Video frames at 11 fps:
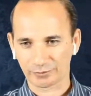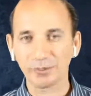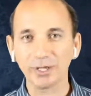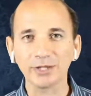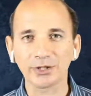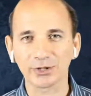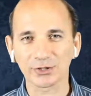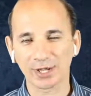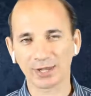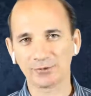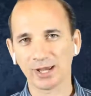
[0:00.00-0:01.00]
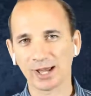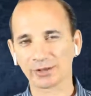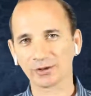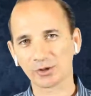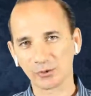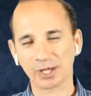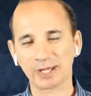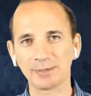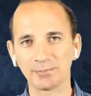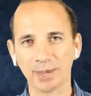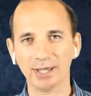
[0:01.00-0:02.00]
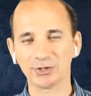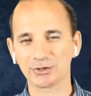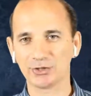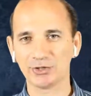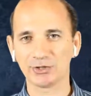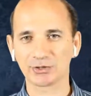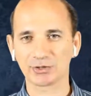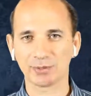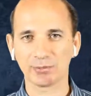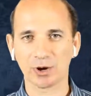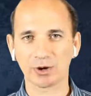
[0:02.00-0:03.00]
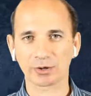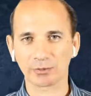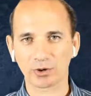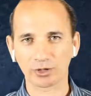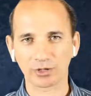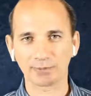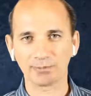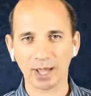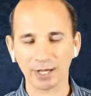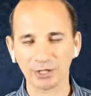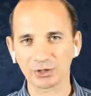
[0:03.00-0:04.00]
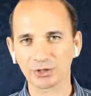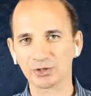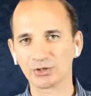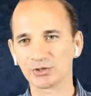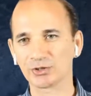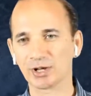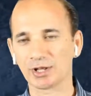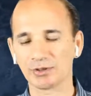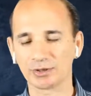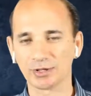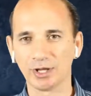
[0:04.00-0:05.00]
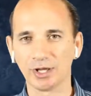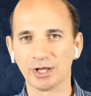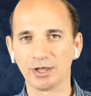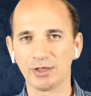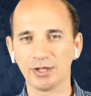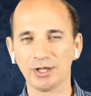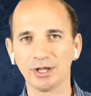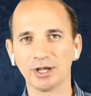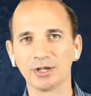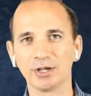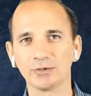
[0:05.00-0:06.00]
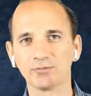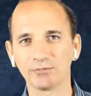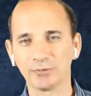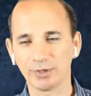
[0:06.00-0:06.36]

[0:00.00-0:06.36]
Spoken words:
meetings that we had on a weekly basis among project managers and the